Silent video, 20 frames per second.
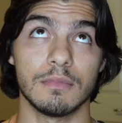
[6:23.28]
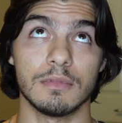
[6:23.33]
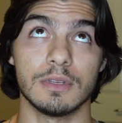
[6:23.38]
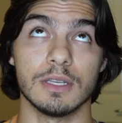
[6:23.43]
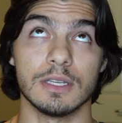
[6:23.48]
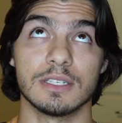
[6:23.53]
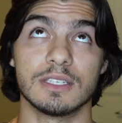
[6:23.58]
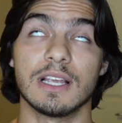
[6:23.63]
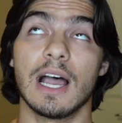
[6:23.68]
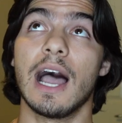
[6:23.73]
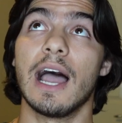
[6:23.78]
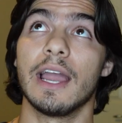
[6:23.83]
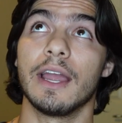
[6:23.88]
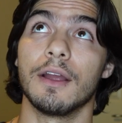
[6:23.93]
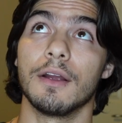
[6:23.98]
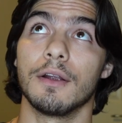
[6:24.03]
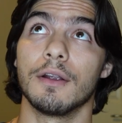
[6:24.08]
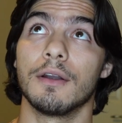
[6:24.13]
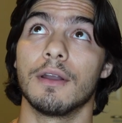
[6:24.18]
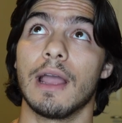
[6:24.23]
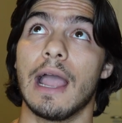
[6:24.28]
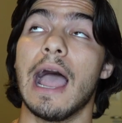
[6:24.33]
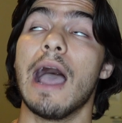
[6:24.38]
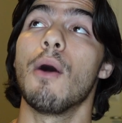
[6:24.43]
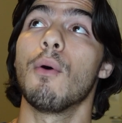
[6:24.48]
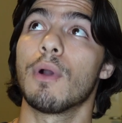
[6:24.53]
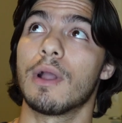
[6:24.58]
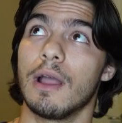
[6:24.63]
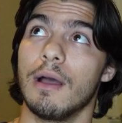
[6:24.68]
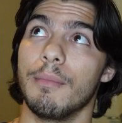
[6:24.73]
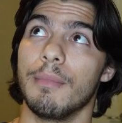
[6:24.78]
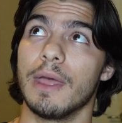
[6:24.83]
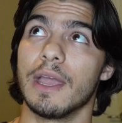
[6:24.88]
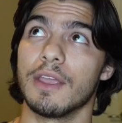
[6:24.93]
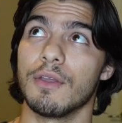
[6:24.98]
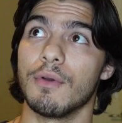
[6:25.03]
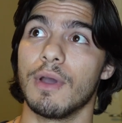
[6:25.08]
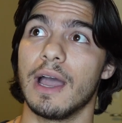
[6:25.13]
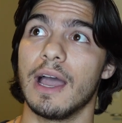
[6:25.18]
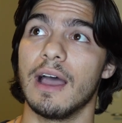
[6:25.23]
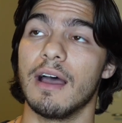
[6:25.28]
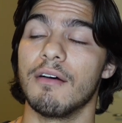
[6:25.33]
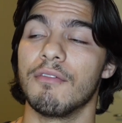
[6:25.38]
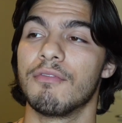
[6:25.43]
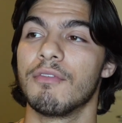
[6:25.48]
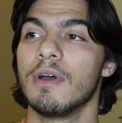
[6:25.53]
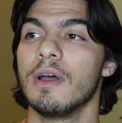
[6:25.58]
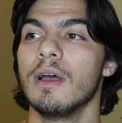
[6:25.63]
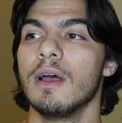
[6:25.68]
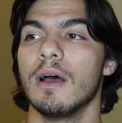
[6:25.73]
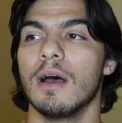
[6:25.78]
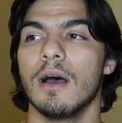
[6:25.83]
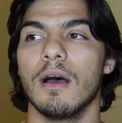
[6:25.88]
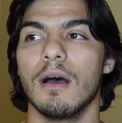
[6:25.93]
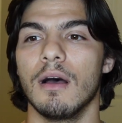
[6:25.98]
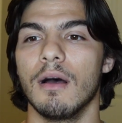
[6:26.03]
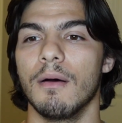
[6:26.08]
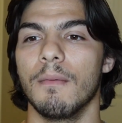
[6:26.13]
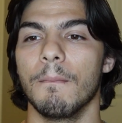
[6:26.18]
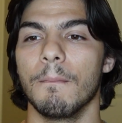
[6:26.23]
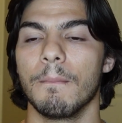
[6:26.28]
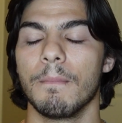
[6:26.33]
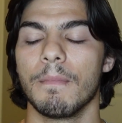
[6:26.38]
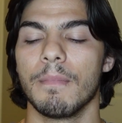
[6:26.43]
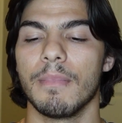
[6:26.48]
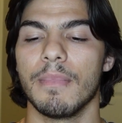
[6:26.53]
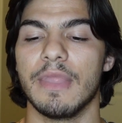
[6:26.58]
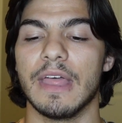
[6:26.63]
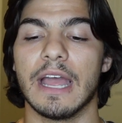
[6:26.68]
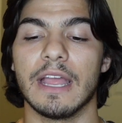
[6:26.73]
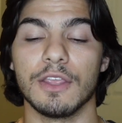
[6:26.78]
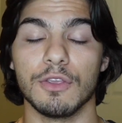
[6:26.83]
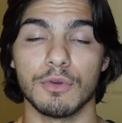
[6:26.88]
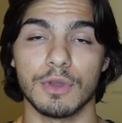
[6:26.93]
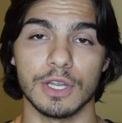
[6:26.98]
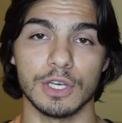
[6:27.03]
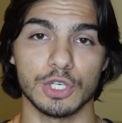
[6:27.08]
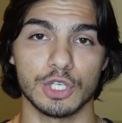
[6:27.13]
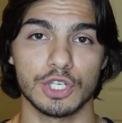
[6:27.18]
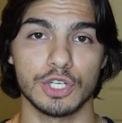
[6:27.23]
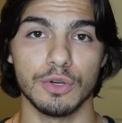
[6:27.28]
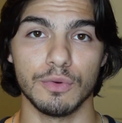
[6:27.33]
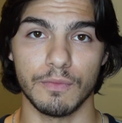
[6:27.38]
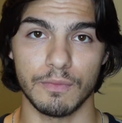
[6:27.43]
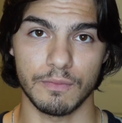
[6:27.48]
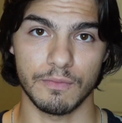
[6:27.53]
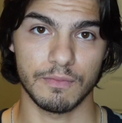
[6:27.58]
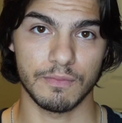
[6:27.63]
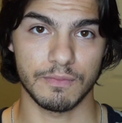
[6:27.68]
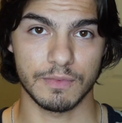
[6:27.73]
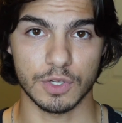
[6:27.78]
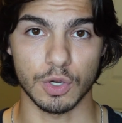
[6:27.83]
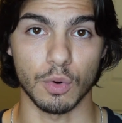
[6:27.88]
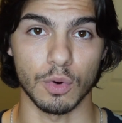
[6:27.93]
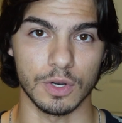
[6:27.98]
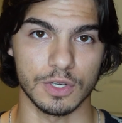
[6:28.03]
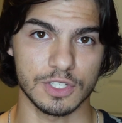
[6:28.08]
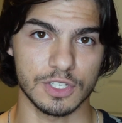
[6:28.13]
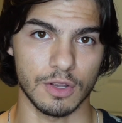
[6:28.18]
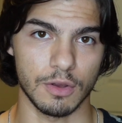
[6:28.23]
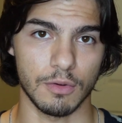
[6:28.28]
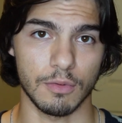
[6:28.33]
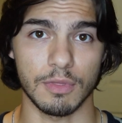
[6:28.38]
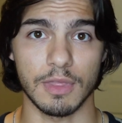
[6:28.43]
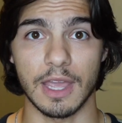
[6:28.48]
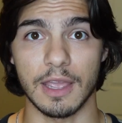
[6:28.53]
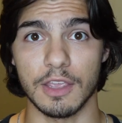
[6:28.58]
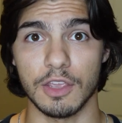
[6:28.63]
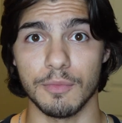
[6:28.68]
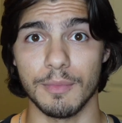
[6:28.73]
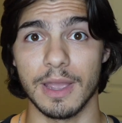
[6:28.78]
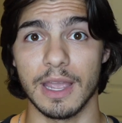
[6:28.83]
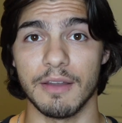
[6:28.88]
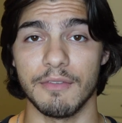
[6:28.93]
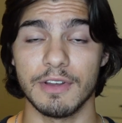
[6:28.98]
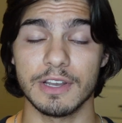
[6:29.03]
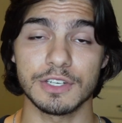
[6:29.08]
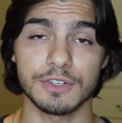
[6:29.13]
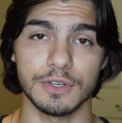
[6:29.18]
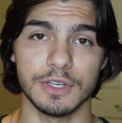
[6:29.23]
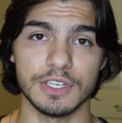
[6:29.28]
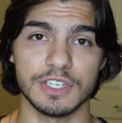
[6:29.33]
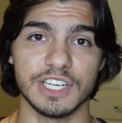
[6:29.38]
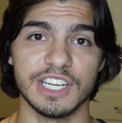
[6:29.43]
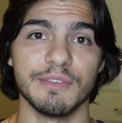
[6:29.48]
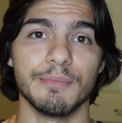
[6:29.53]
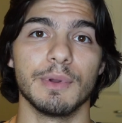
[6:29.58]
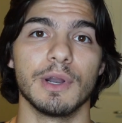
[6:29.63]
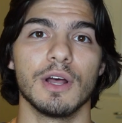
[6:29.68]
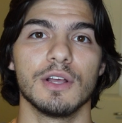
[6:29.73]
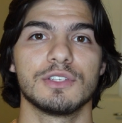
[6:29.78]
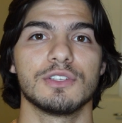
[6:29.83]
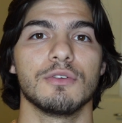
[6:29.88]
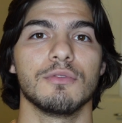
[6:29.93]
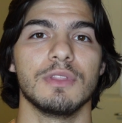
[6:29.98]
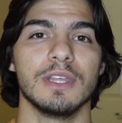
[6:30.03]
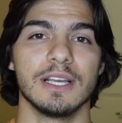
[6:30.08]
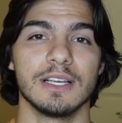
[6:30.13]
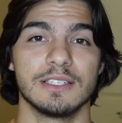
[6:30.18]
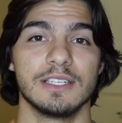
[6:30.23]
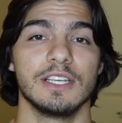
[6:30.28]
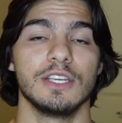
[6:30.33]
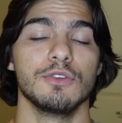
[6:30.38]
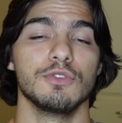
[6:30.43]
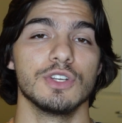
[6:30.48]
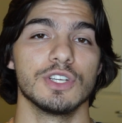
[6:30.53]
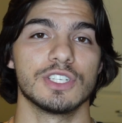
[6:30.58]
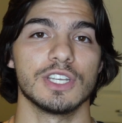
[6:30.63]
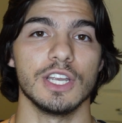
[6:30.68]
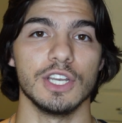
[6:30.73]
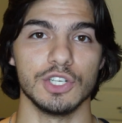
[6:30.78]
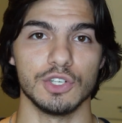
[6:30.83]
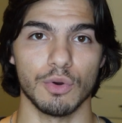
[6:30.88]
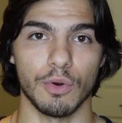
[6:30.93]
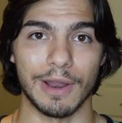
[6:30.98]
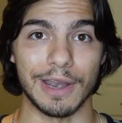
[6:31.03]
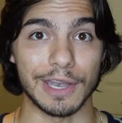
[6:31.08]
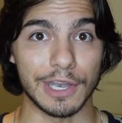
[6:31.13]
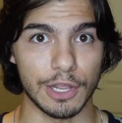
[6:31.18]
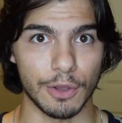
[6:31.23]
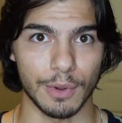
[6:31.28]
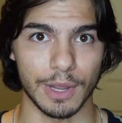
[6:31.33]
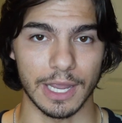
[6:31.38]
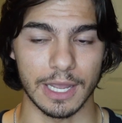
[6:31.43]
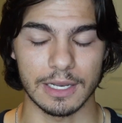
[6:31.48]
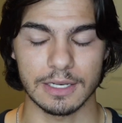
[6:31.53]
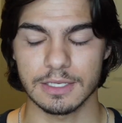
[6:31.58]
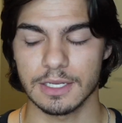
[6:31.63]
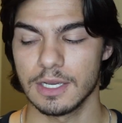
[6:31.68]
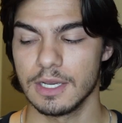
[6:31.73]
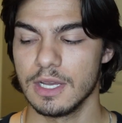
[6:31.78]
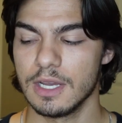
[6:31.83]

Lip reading: desired outcome that you have, that you can shoot towards so that you may eventually achieve, but also things that you just enjoy doing it.